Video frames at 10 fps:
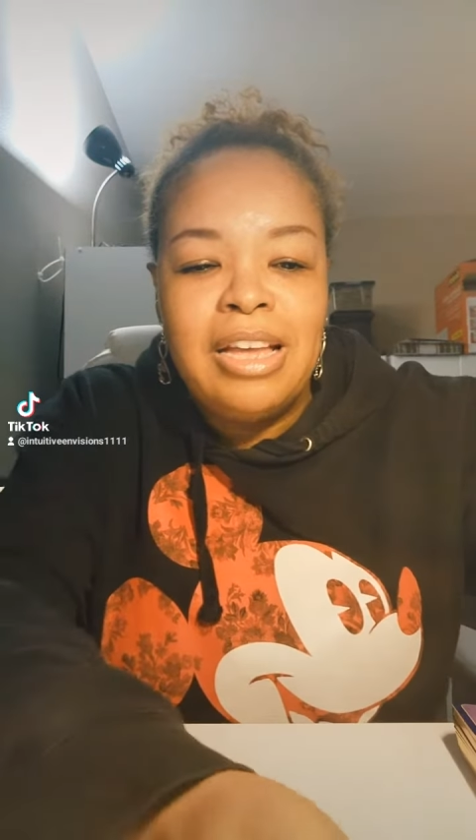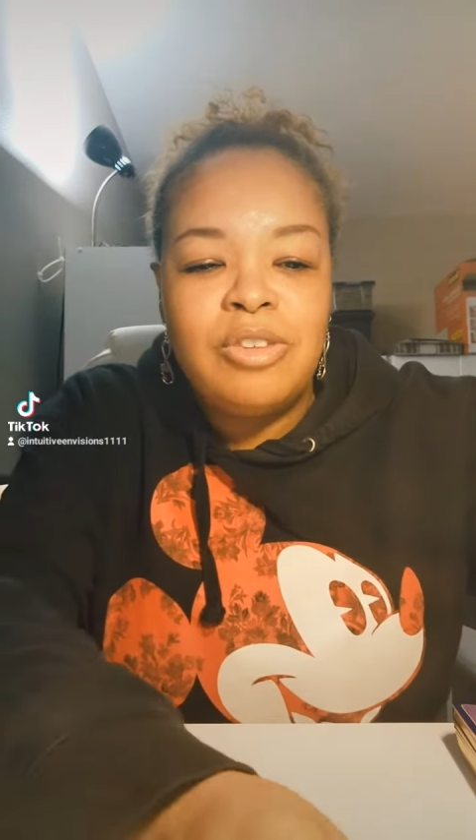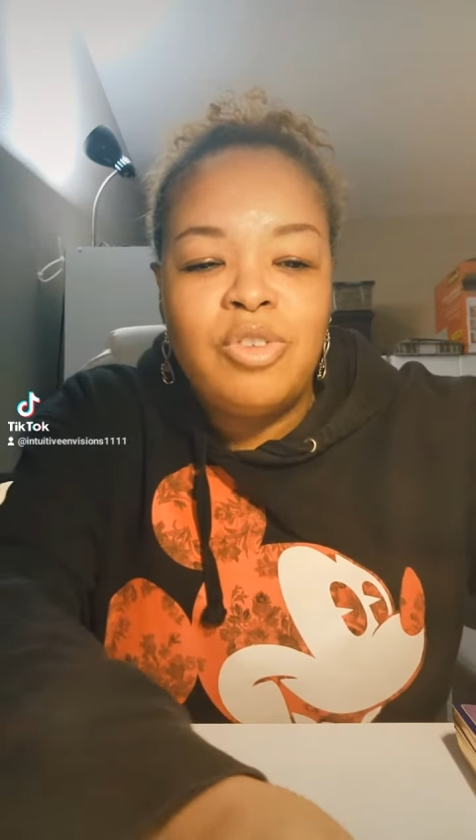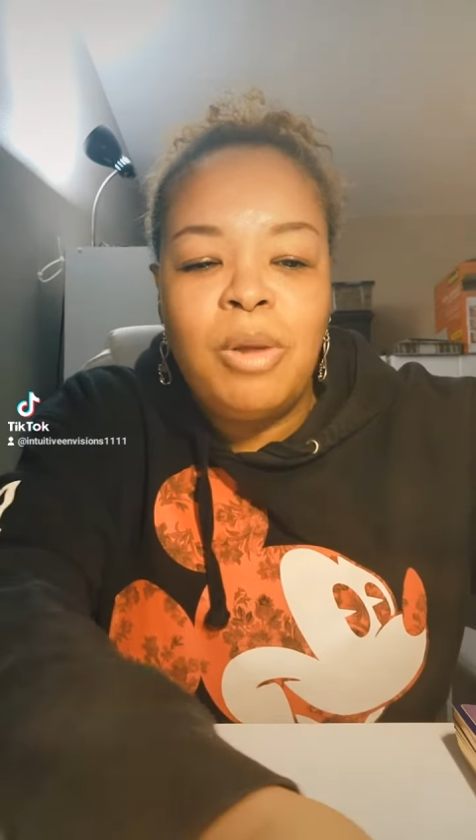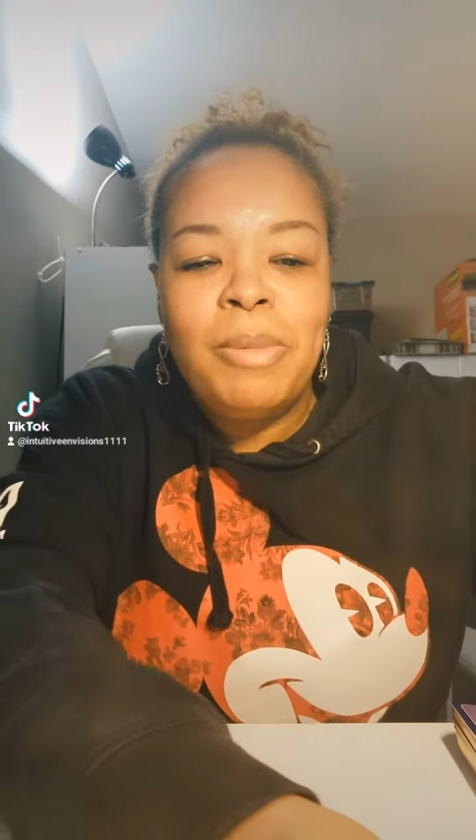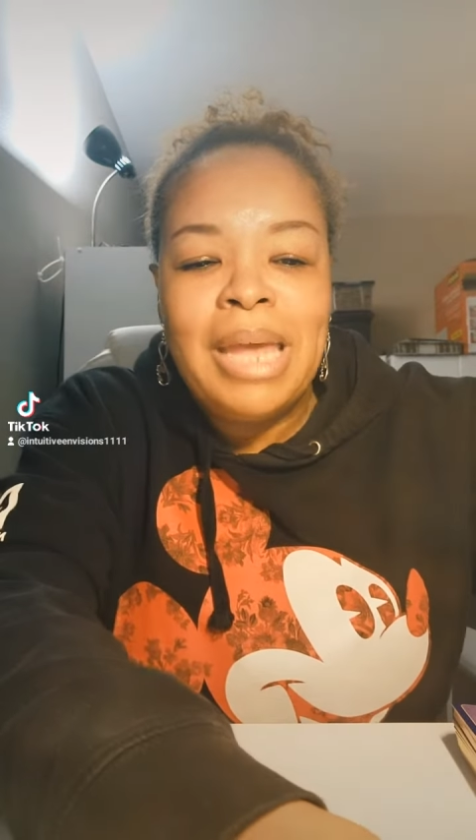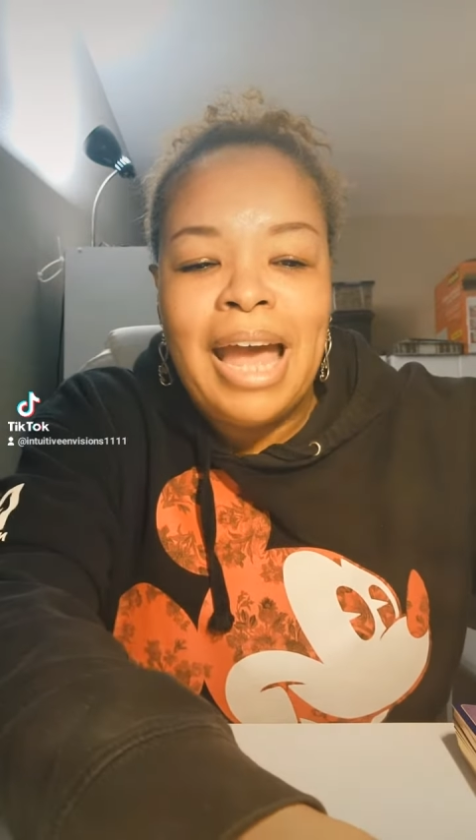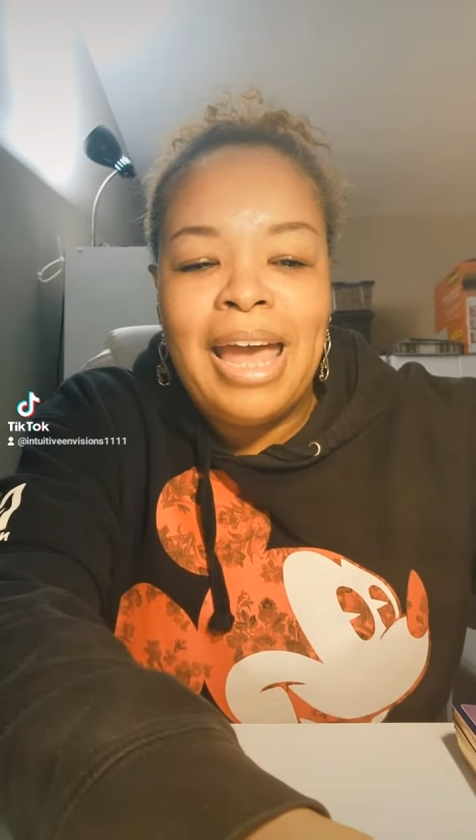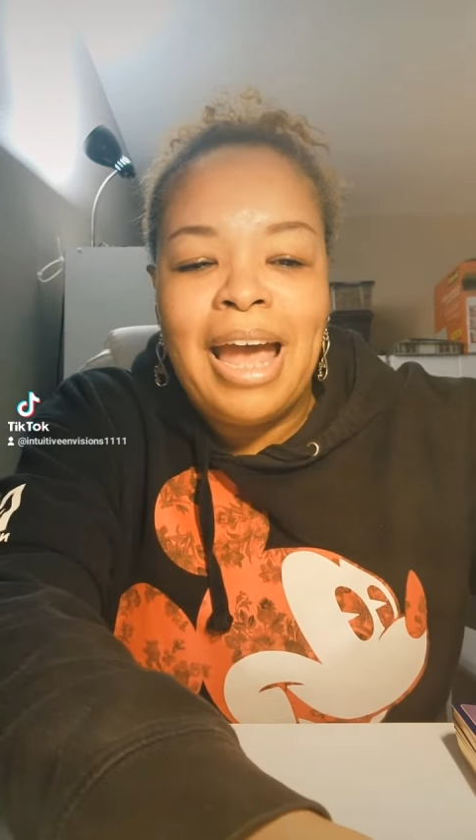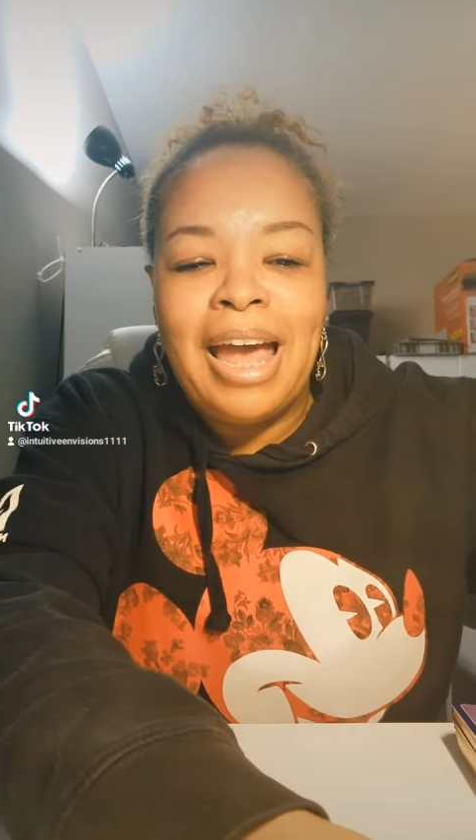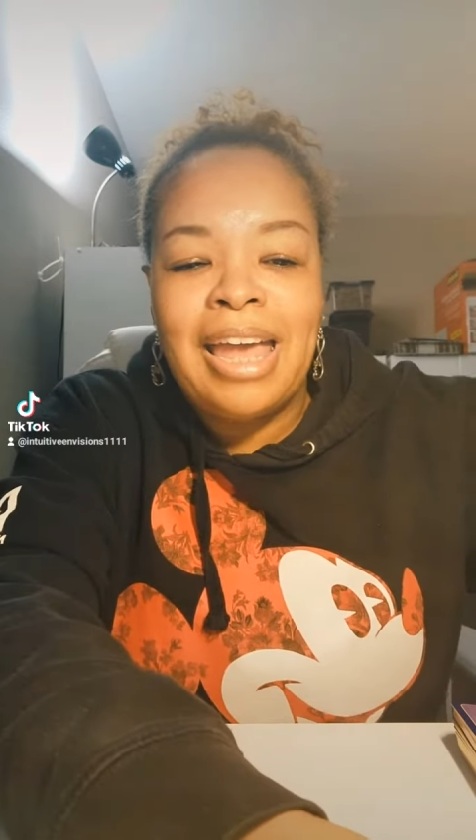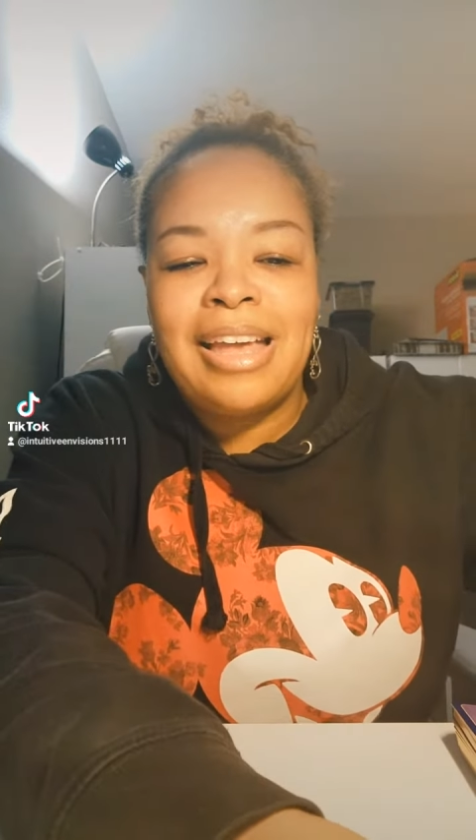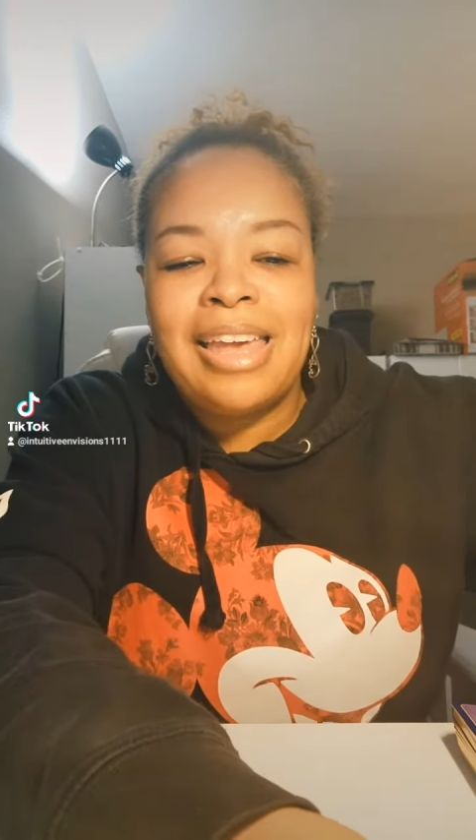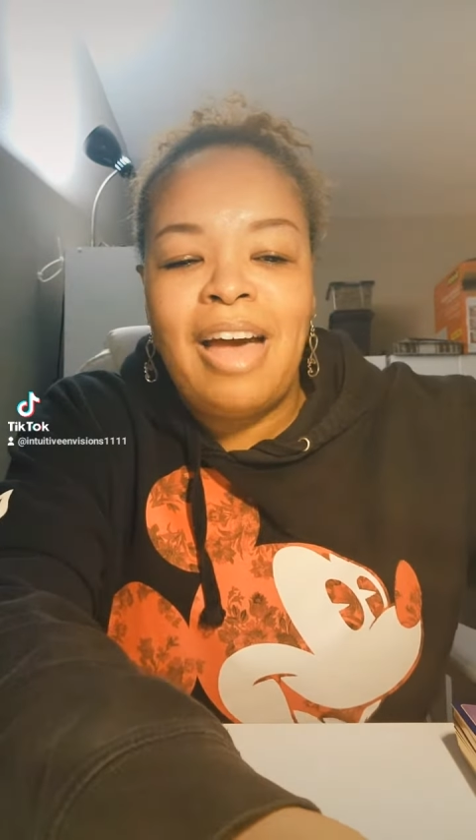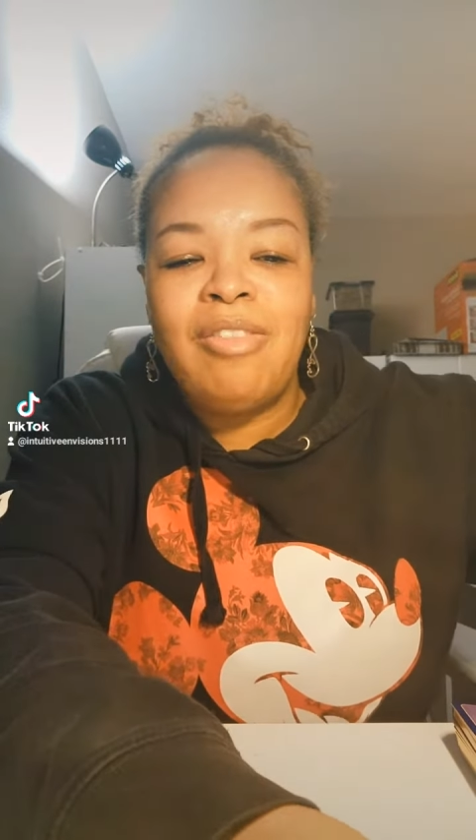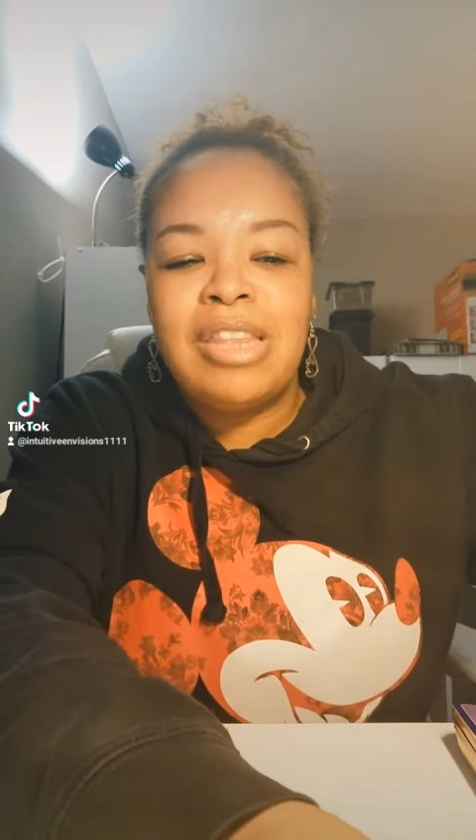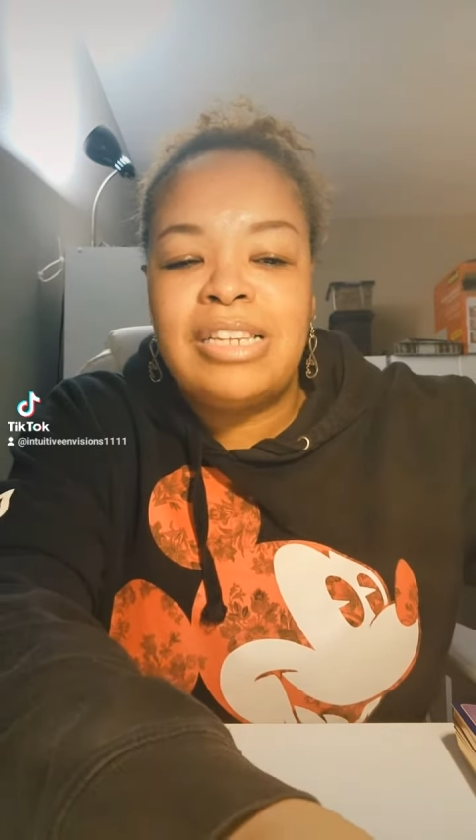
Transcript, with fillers: So normally I, I count